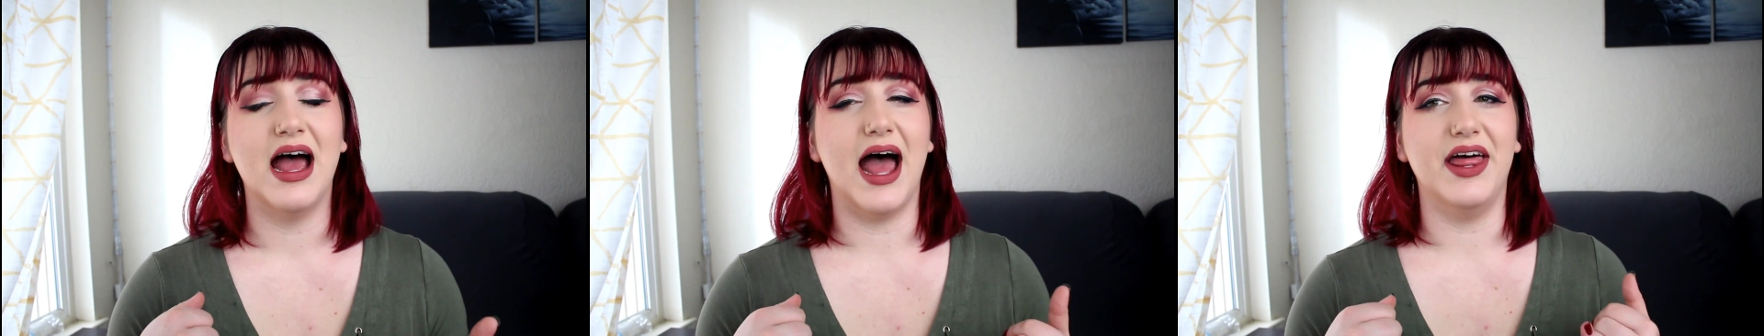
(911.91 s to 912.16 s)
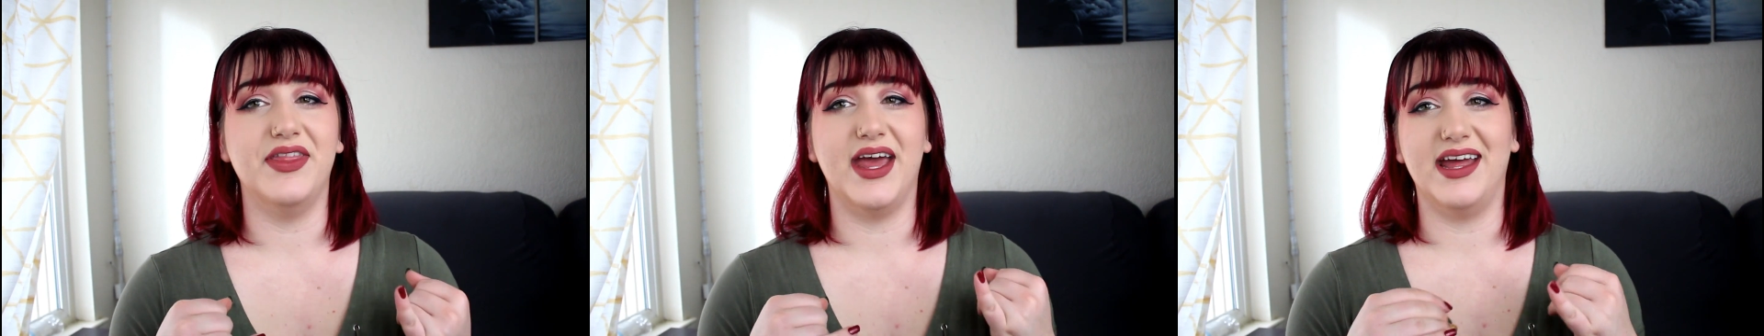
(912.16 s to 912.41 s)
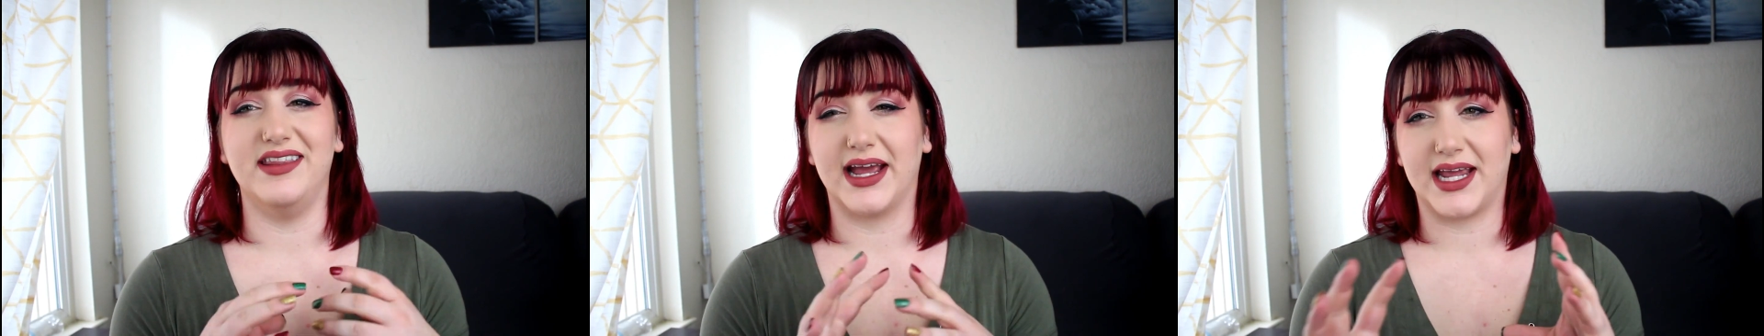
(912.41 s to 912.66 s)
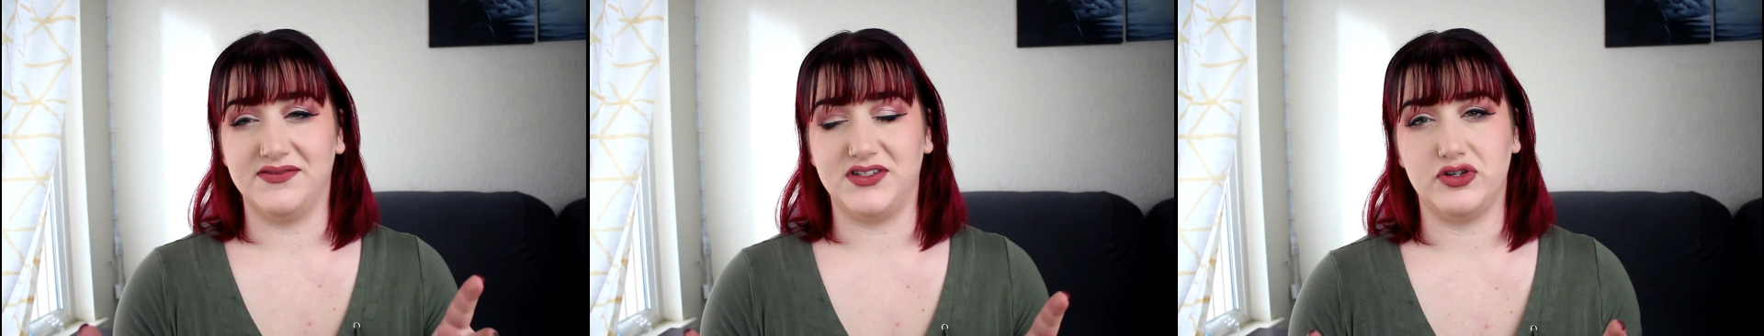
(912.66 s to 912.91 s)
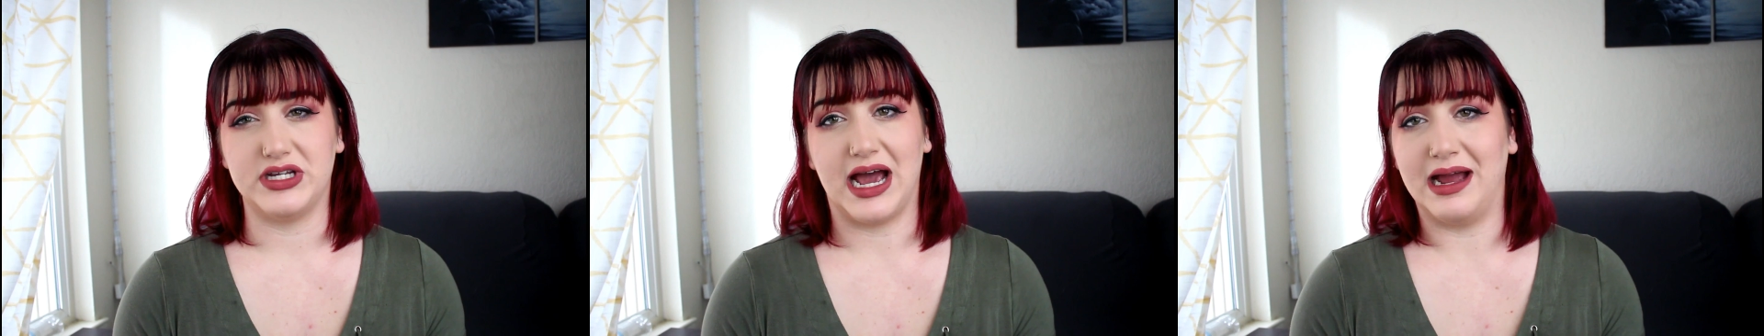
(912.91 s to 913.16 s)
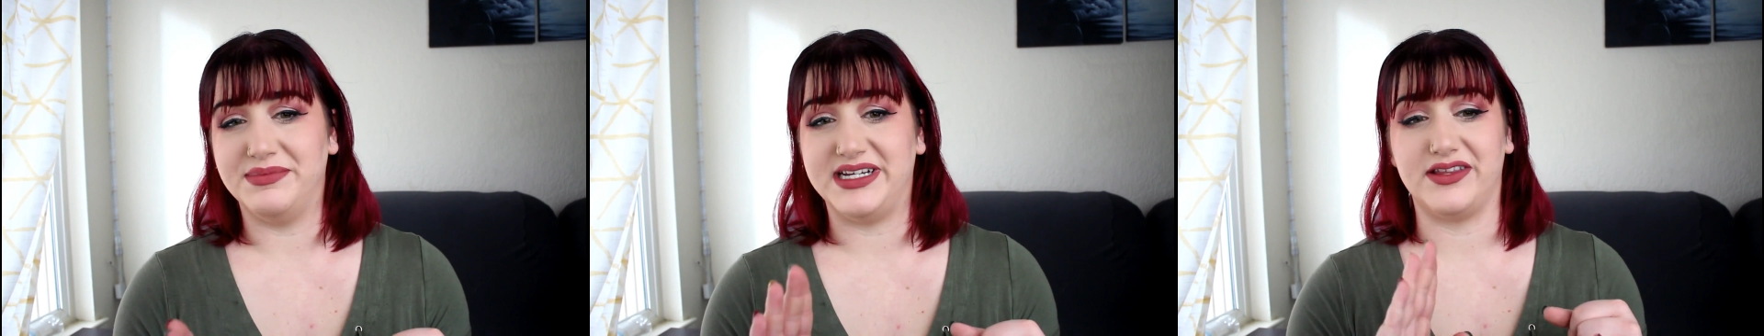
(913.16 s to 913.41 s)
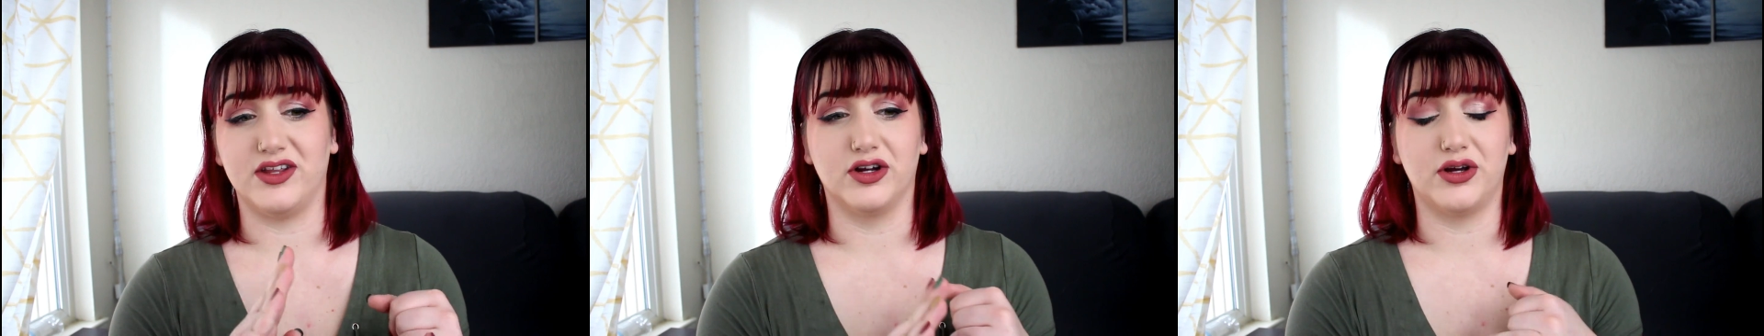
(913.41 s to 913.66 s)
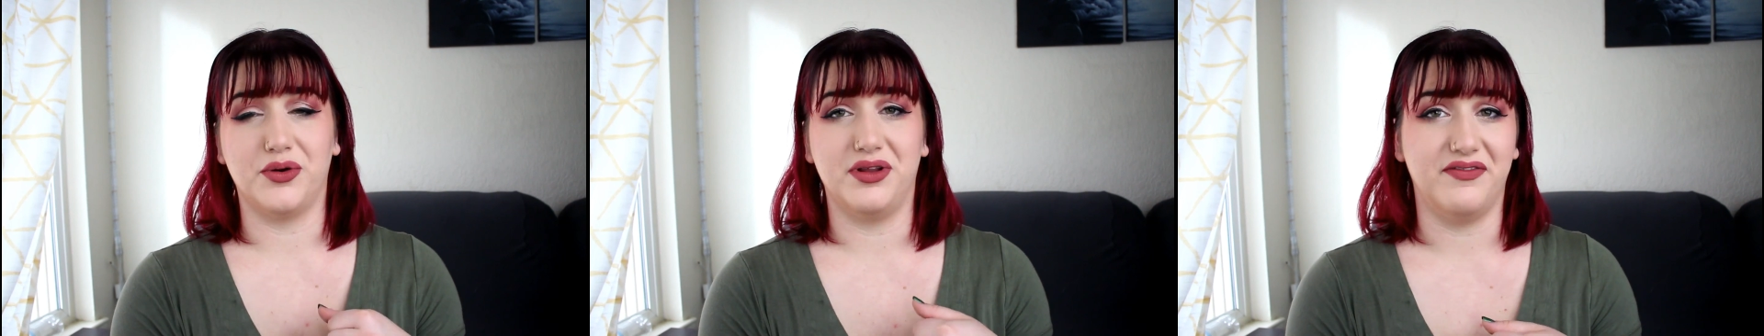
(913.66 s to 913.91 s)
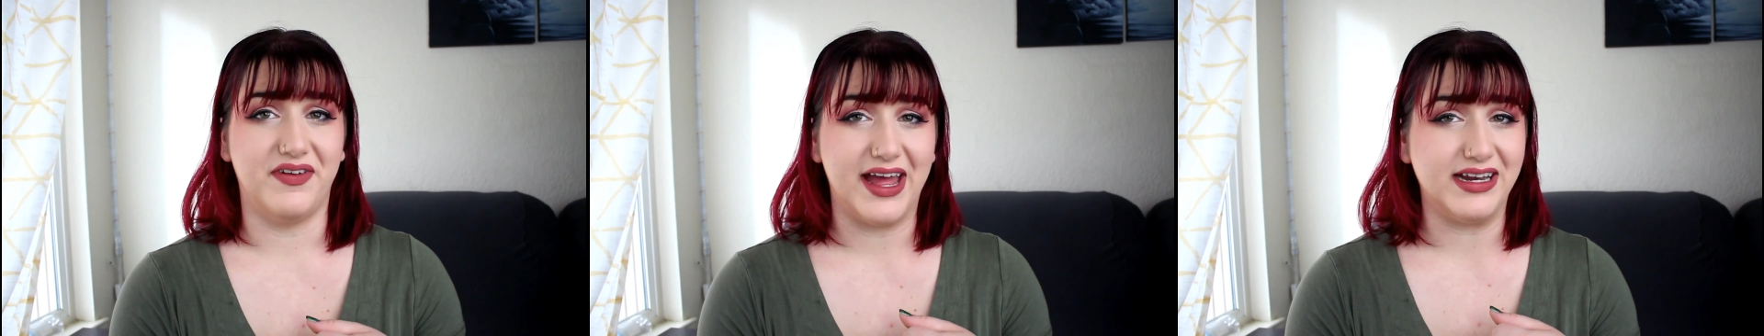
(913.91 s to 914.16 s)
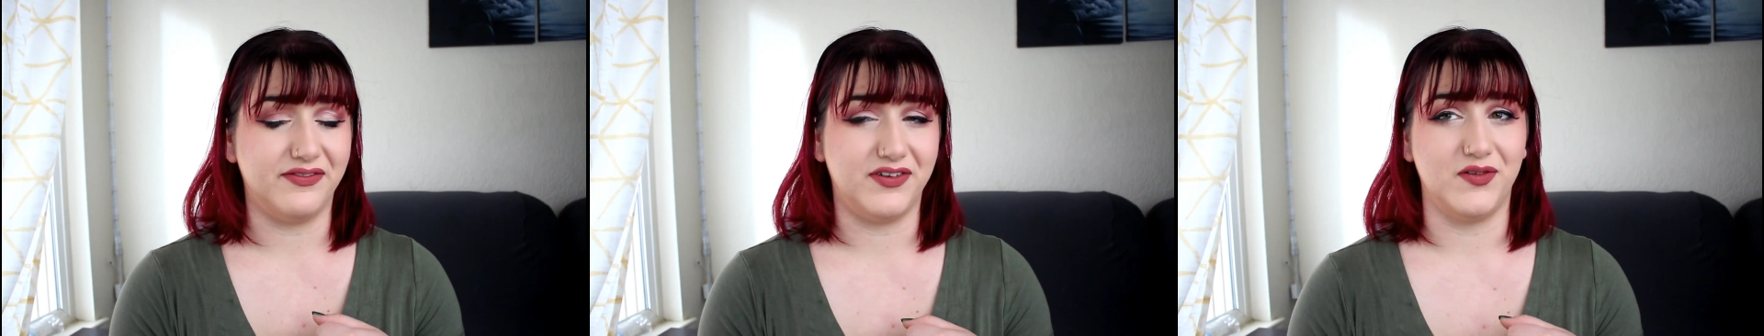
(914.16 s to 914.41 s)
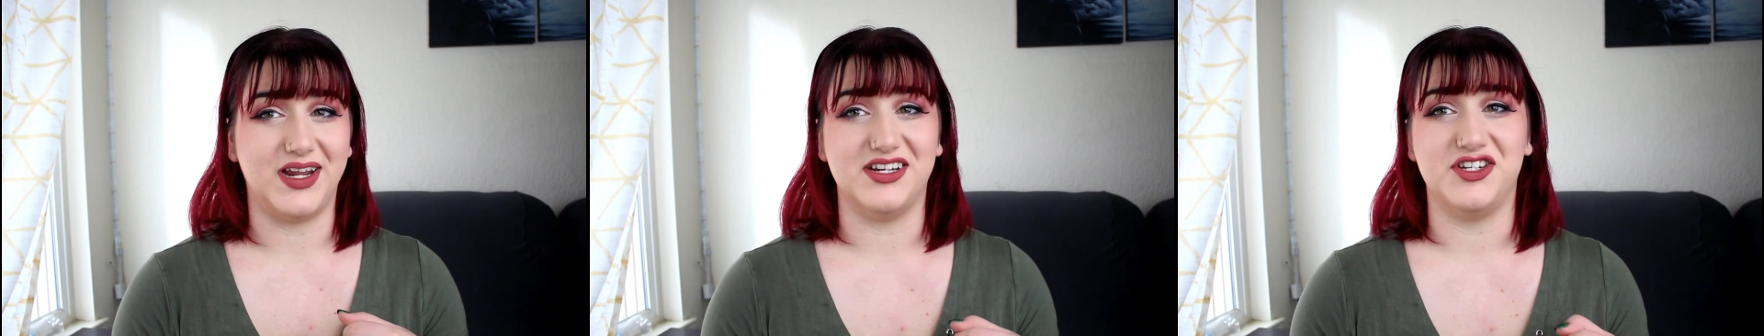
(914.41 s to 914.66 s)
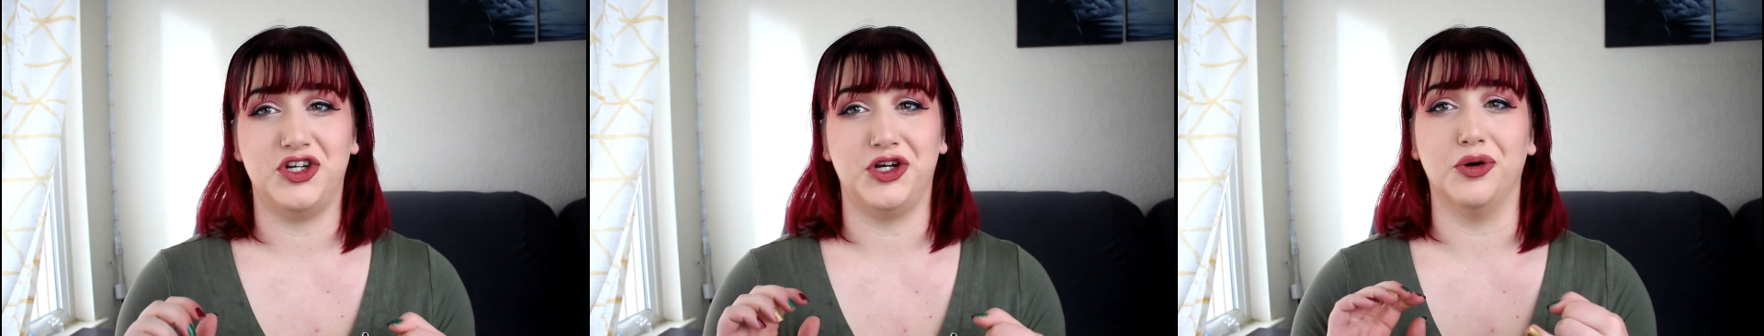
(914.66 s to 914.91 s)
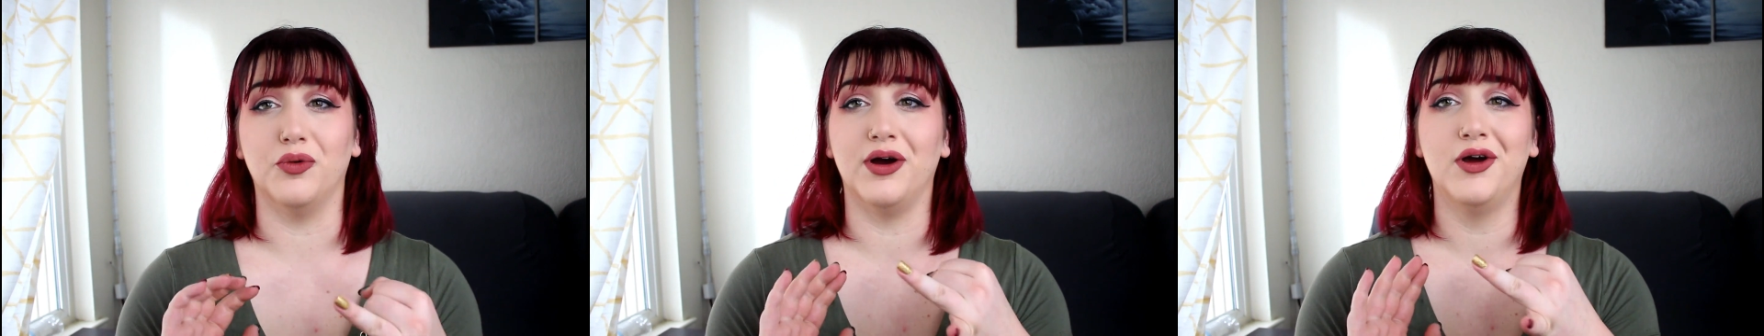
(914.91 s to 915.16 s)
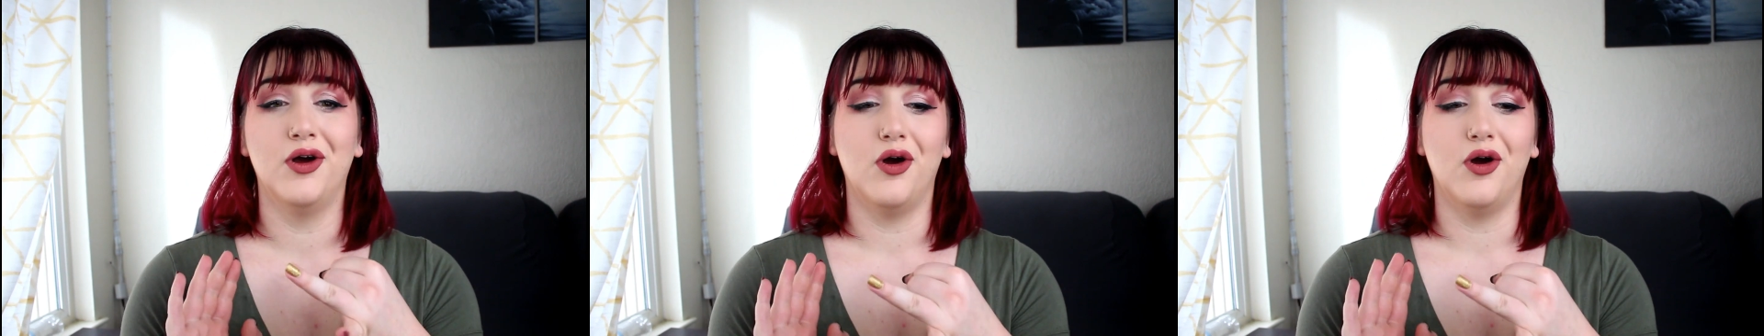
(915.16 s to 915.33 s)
and then that gives you time to either go to the vet if you need to,